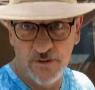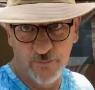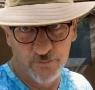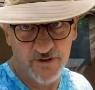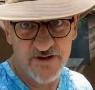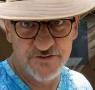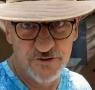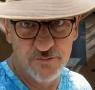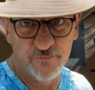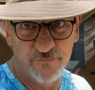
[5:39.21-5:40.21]
Well, last
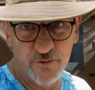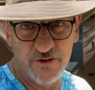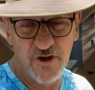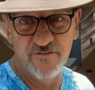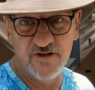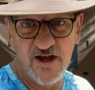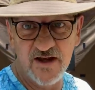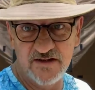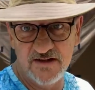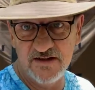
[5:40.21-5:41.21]
year before
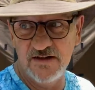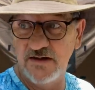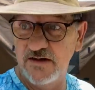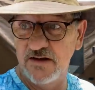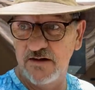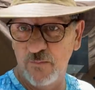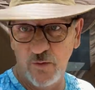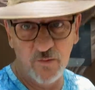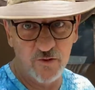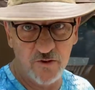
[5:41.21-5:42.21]
COVID-19 hit and
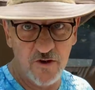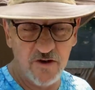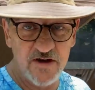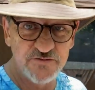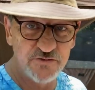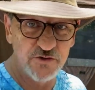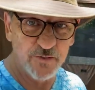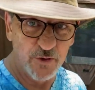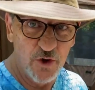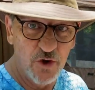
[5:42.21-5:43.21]
we went on our last trip,
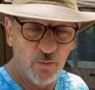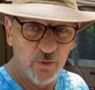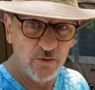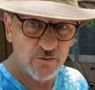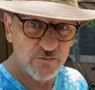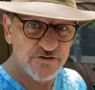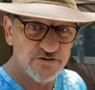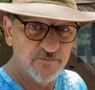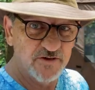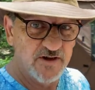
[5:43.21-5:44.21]
we ordered
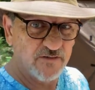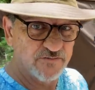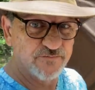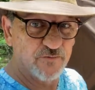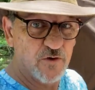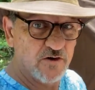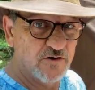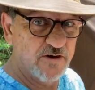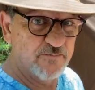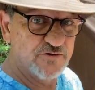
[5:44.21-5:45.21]
something else for our
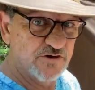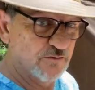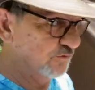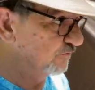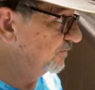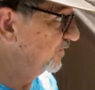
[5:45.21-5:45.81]
clamshell room.